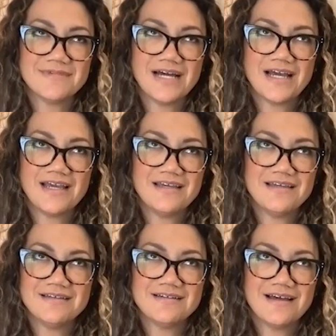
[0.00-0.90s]

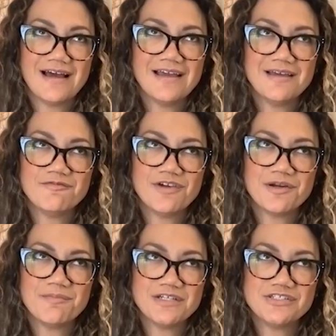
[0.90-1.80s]
I I am
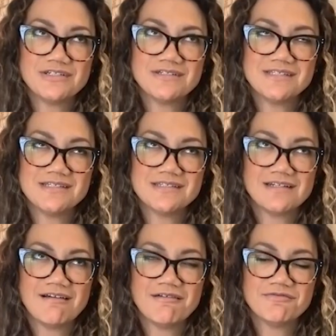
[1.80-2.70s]
very much in a
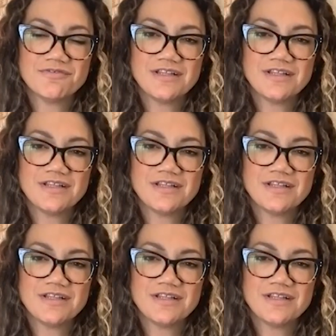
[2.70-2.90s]
season of